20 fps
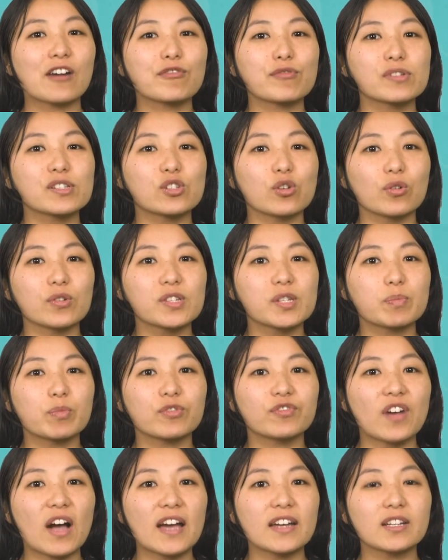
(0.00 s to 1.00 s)
our results
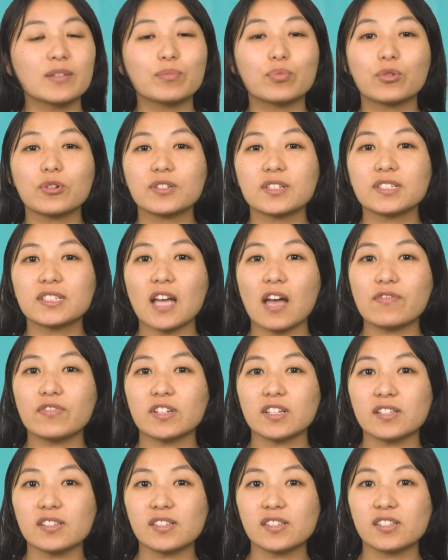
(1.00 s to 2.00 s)
provide important
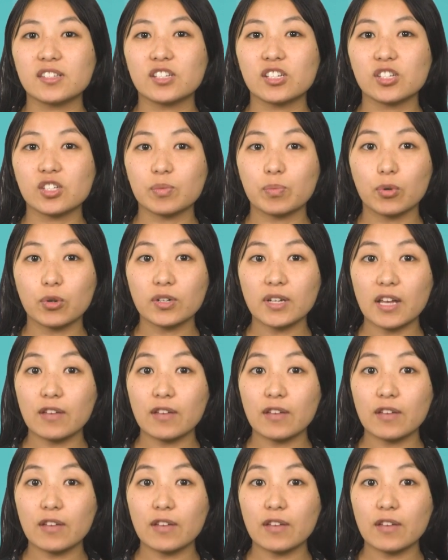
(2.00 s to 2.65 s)
evidence to support